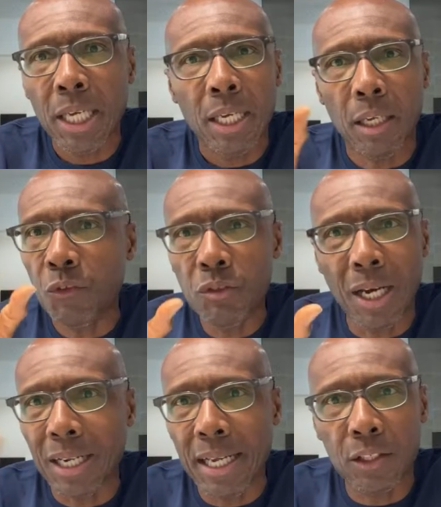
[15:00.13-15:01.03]
If you're
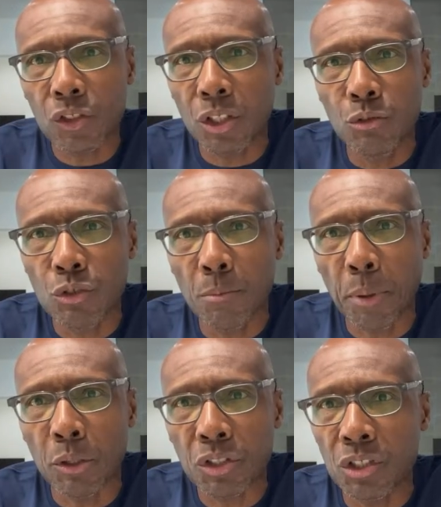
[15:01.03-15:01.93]
not an execution
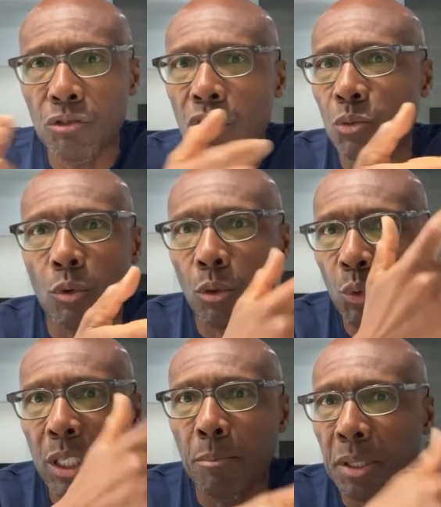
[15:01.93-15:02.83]
person, you just want to
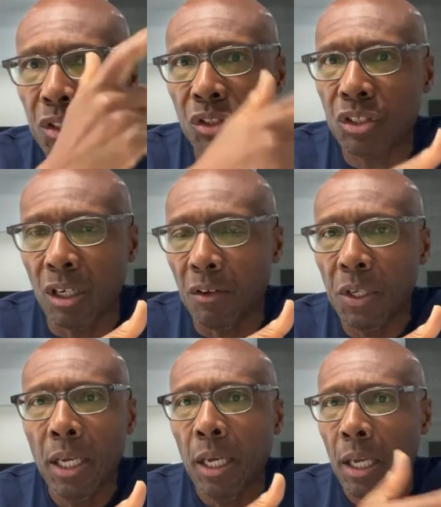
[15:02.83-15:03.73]
read a bunch of stuff
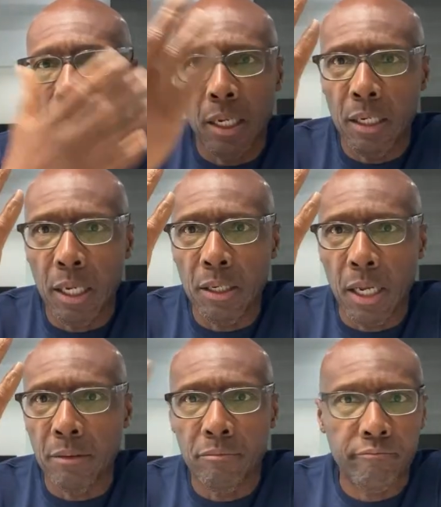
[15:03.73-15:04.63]
and, and, and,
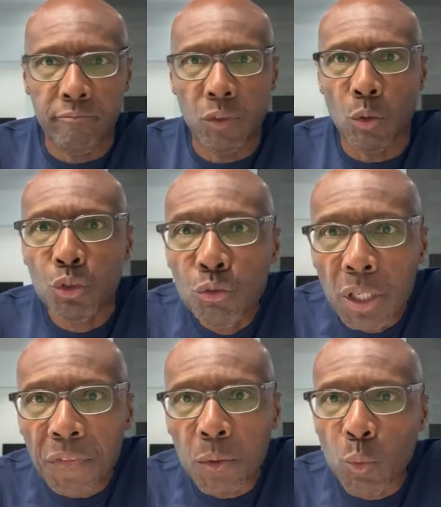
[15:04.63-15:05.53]
and don't do
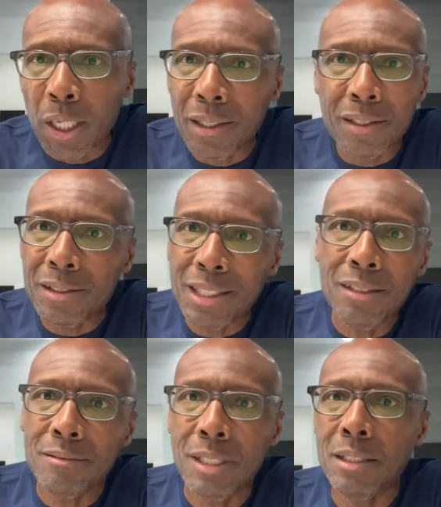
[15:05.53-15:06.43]
nothing with it,
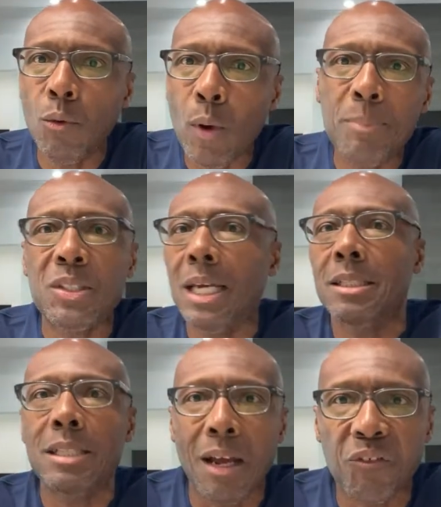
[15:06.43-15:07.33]
then, then the website
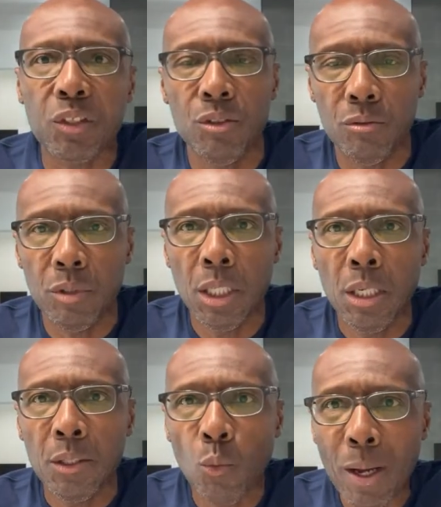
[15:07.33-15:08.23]
is not for you.
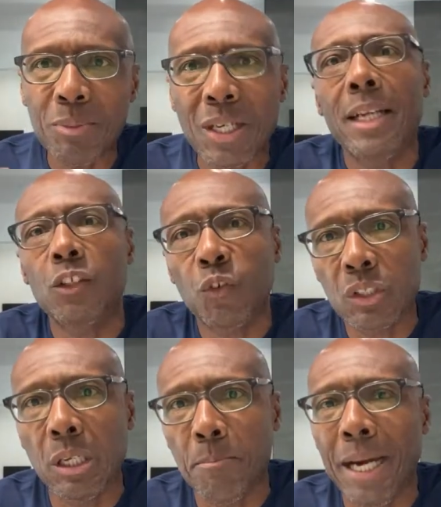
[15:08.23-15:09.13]
The website is for
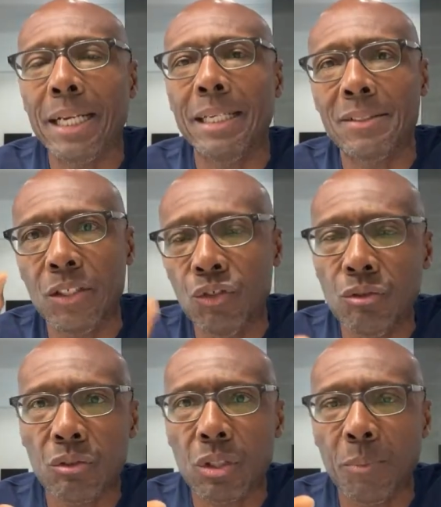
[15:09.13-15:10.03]
somebody that says, you
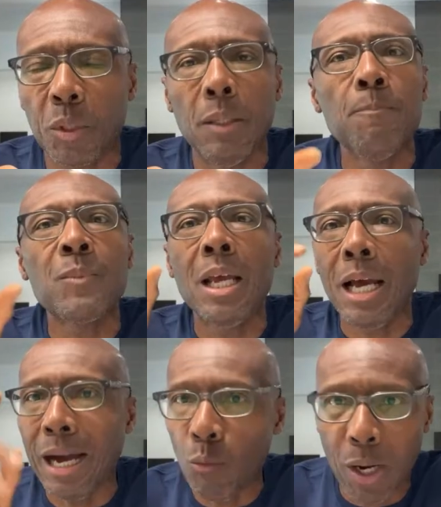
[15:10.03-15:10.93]
know something,
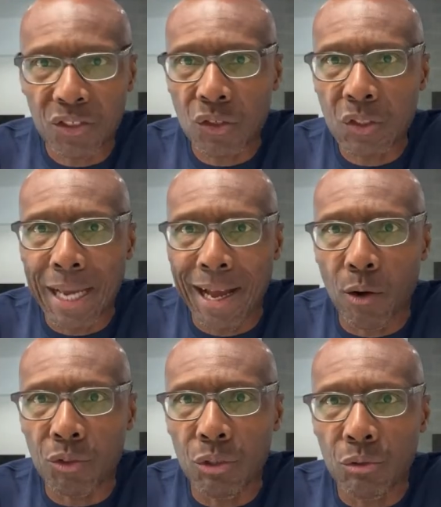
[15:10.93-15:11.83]
I watched this guy
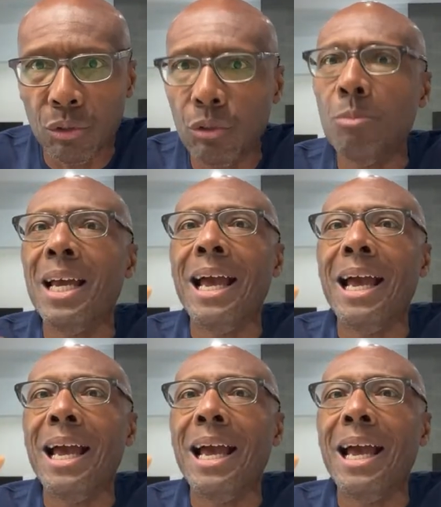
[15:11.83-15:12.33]
on YouTube